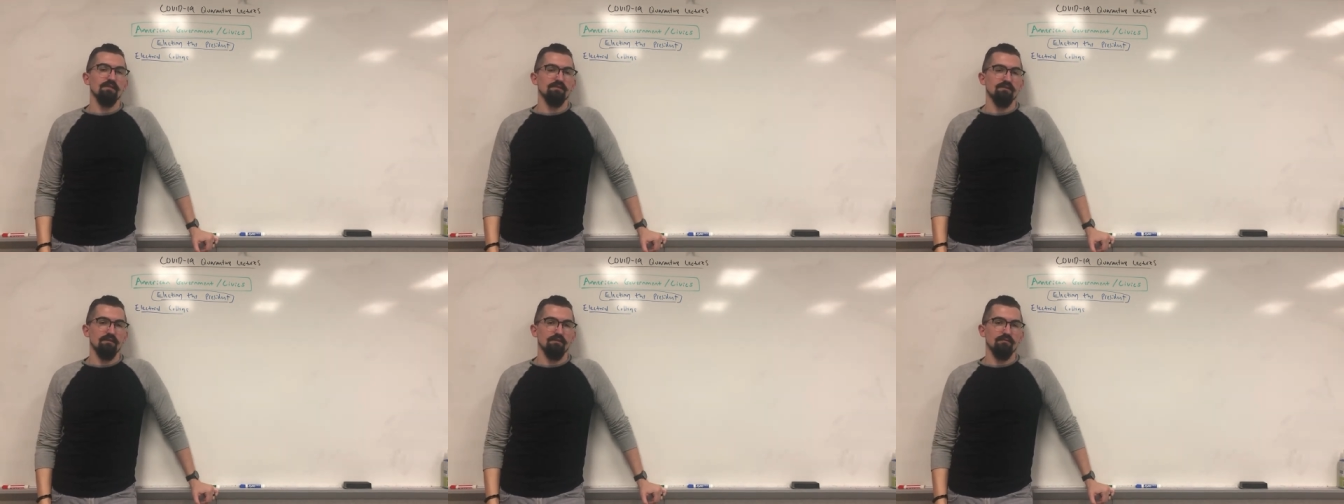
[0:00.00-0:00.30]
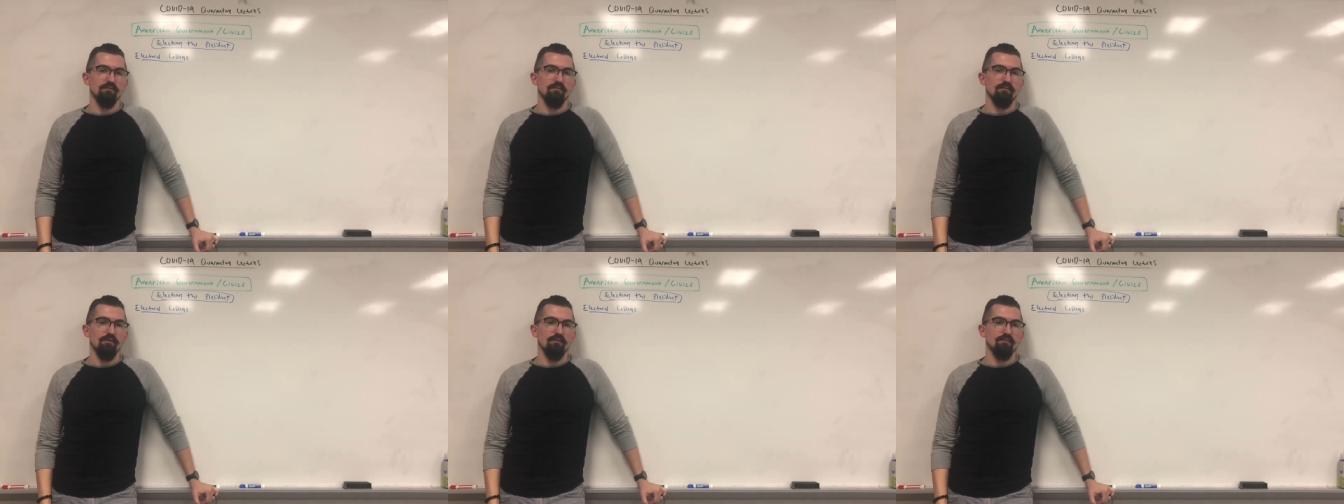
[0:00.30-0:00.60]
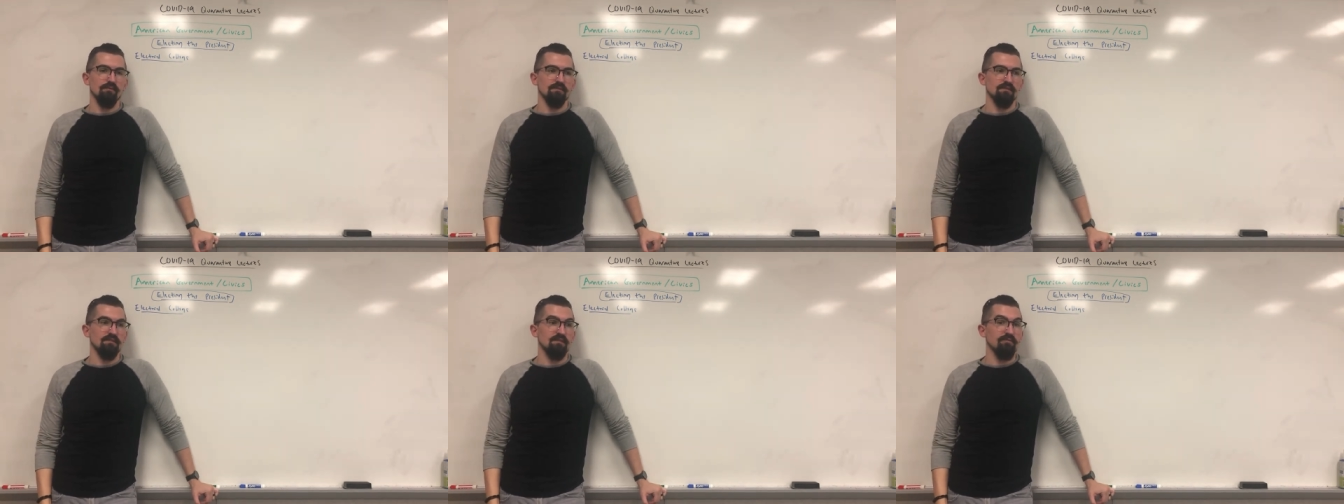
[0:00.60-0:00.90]
18th century when it
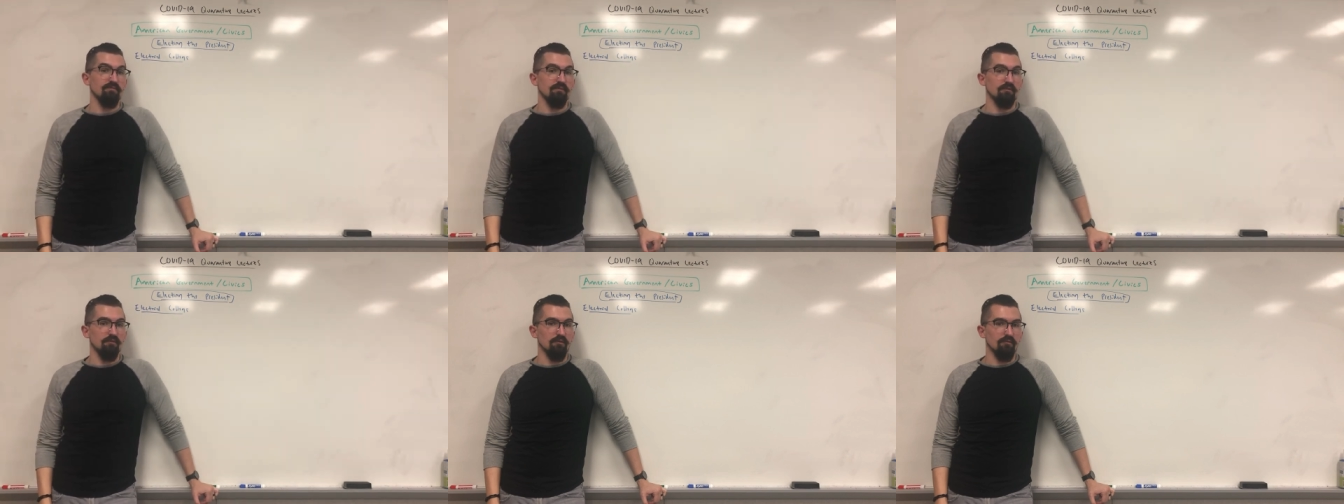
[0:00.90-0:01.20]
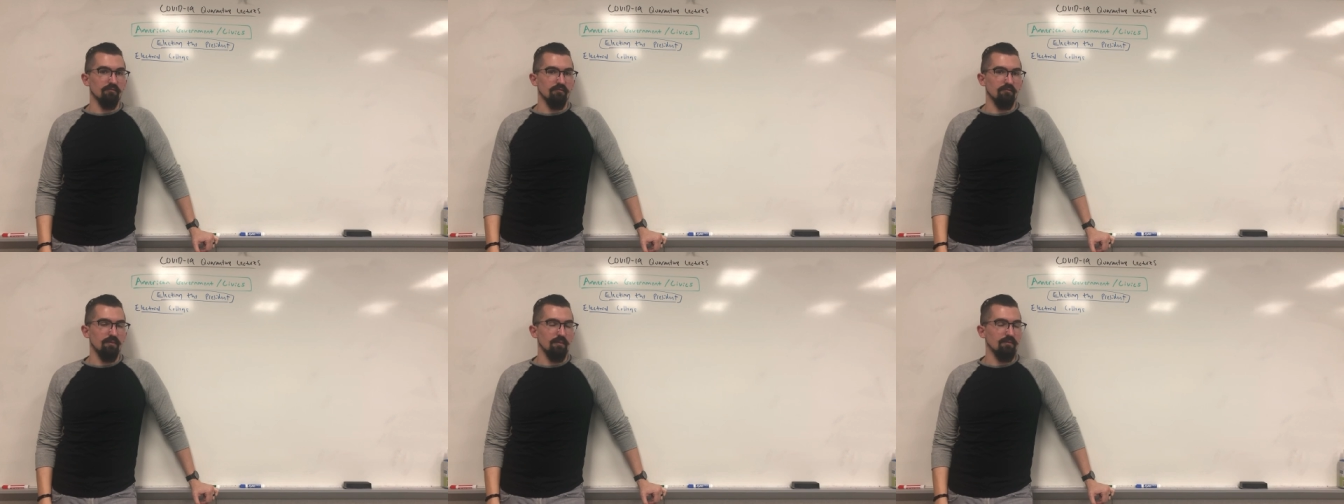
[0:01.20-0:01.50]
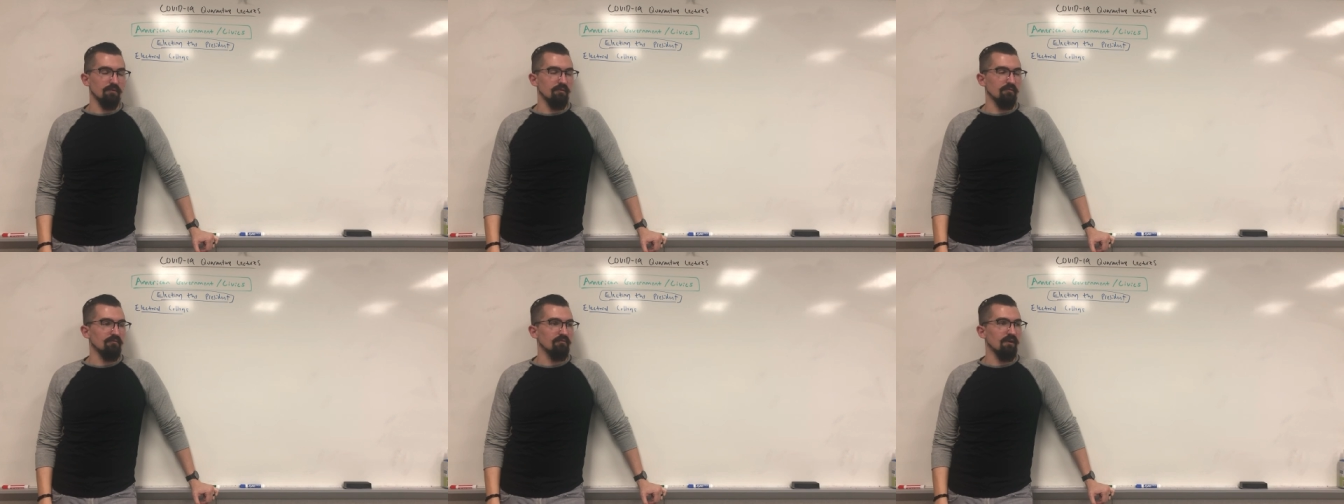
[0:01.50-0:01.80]
was difficult for
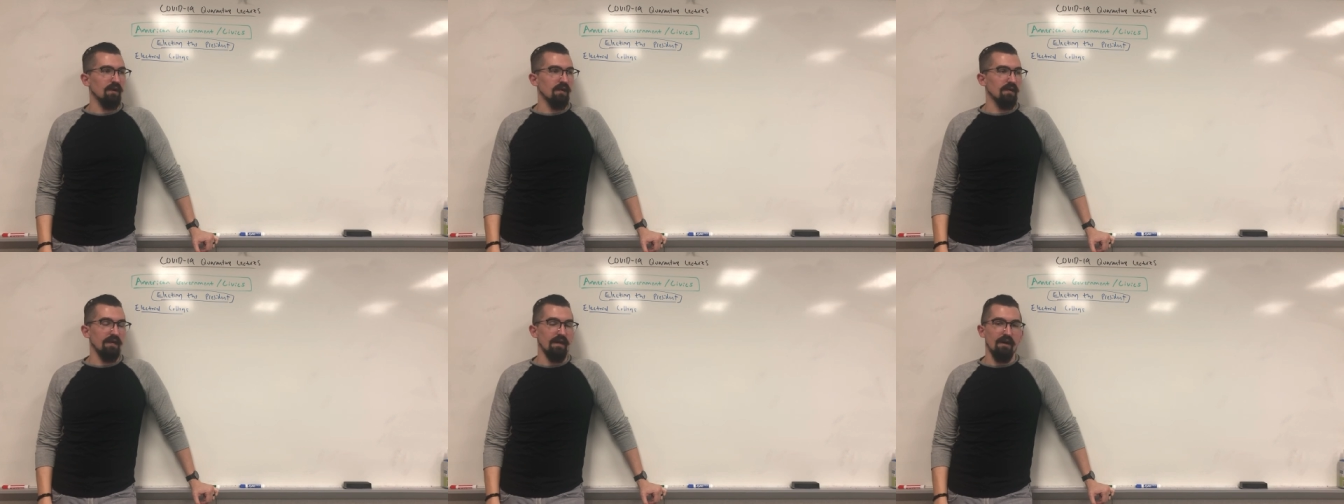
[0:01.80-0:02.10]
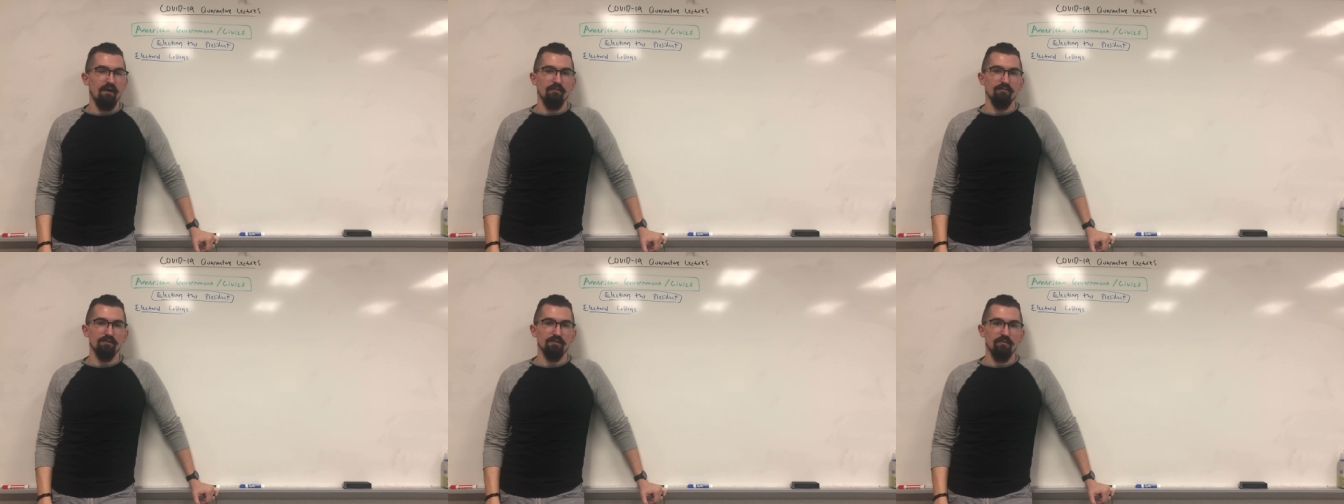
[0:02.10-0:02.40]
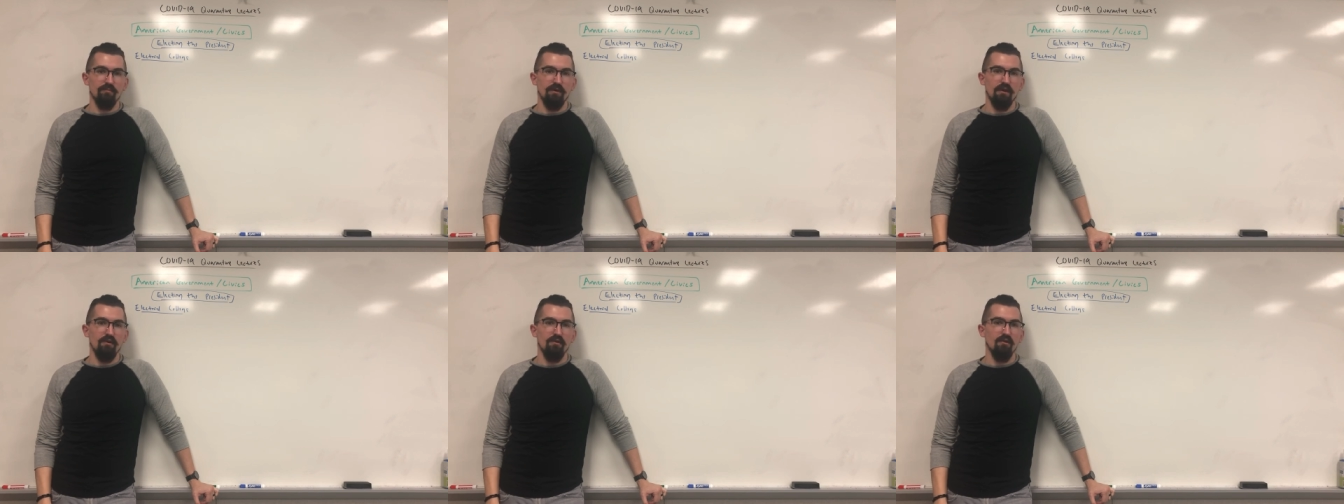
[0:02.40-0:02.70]
people to find out
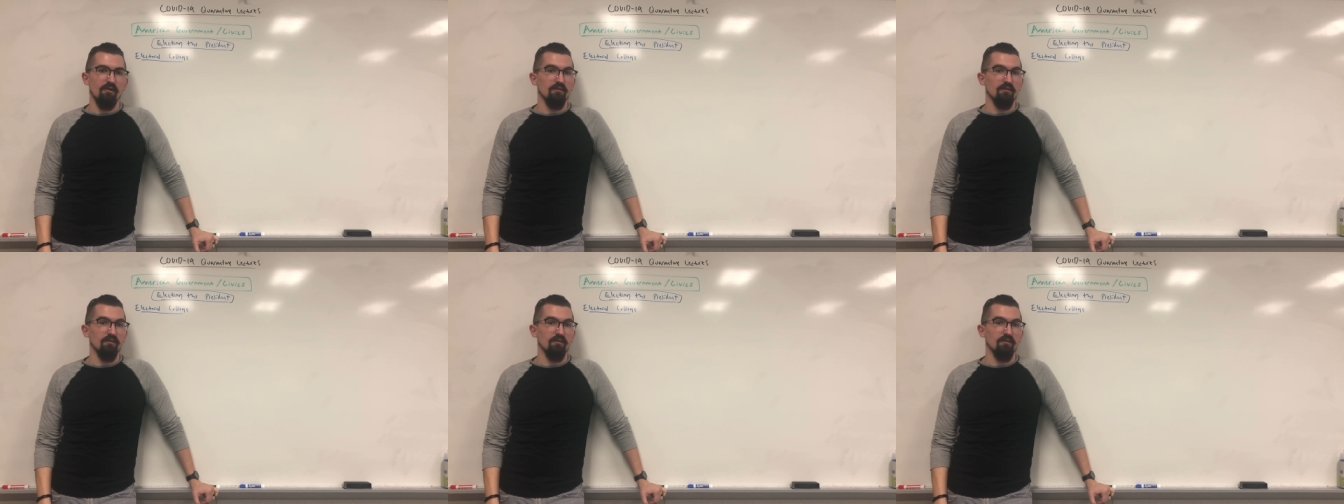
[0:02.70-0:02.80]
about